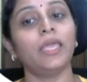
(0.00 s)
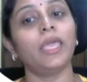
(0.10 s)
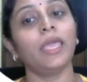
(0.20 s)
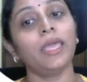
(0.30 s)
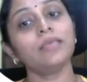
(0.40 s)

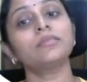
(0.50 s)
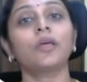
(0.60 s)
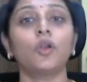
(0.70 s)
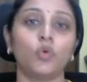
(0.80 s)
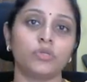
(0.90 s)
is
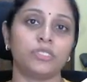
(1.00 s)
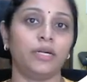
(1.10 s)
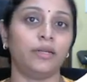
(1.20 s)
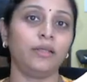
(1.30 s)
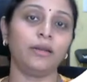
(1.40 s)
closed
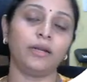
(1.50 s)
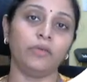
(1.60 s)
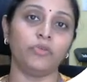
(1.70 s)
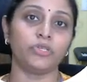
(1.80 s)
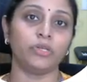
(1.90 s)
under
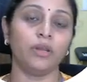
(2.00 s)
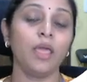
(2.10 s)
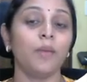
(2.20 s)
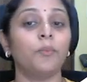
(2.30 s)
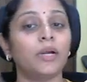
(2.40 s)
division.
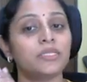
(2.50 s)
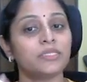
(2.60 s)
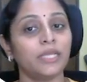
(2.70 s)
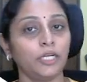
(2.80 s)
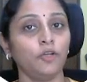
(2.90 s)
But
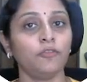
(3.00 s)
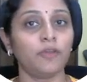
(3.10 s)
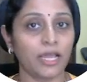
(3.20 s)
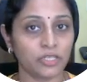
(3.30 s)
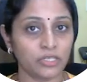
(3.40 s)
set of
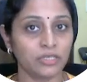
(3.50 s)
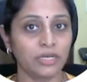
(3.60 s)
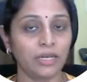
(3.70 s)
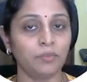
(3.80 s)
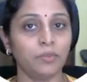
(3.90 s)
rational
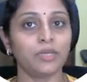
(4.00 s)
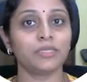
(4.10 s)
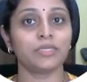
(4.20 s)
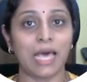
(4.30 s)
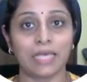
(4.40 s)

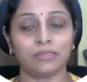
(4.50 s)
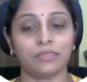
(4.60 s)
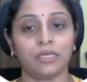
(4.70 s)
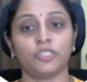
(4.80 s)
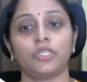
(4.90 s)
numbers as
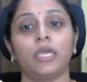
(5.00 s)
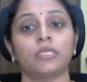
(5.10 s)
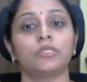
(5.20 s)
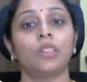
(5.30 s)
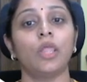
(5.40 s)
such
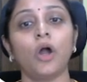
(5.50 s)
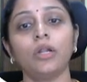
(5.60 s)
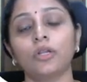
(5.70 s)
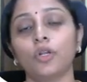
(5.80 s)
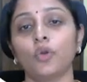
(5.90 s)
is
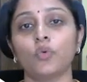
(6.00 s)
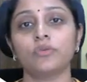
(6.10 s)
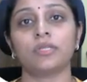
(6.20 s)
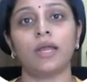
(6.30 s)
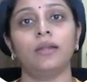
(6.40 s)
not
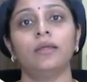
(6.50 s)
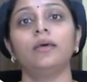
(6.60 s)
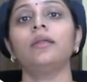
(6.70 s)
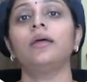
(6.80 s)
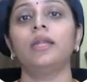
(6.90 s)
closed under
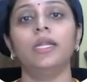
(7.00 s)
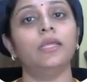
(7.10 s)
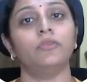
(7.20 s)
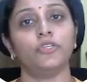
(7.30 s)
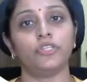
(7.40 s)

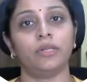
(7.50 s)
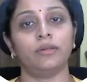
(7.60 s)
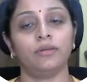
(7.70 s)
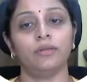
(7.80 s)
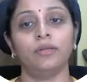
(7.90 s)
division.
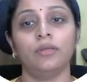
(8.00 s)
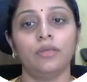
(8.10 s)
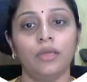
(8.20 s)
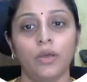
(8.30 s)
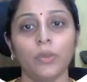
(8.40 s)

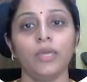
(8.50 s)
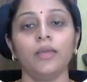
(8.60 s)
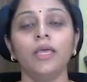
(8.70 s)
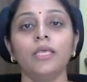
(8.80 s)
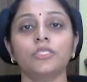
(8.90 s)
Okay,
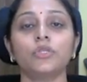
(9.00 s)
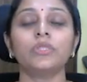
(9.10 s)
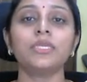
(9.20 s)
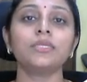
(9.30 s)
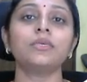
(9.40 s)
so
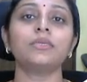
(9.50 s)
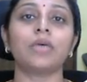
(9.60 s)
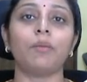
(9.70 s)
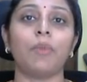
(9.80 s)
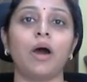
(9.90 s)
this is
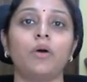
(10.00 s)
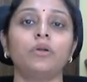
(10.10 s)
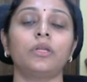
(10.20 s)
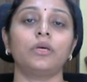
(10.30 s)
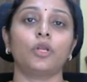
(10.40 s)

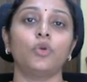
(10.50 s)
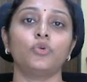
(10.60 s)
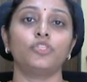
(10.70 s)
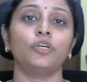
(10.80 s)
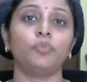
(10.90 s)
about
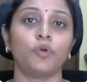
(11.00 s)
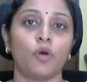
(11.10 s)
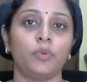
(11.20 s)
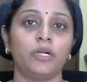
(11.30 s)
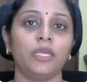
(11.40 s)
closure
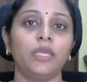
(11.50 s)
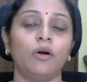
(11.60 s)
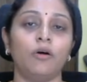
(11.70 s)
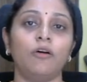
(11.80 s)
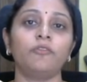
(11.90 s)
property
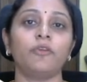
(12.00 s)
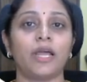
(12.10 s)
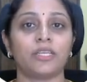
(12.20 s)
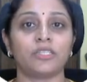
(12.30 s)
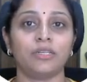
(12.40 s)
of
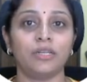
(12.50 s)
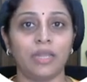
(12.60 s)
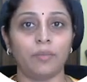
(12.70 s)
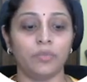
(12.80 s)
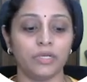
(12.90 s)
rational
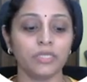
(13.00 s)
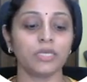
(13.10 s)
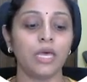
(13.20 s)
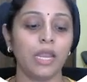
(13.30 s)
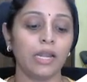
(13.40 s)
numbers.
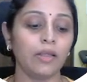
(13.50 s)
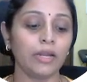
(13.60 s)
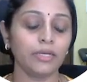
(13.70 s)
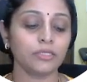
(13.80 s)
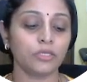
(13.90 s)
Now
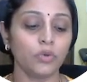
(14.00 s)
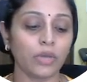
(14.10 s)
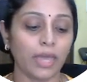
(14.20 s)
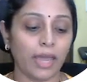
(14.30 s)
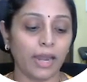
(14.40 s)
let us look
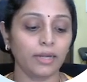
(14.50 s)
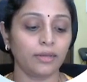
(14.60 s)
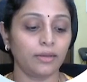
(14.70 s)
at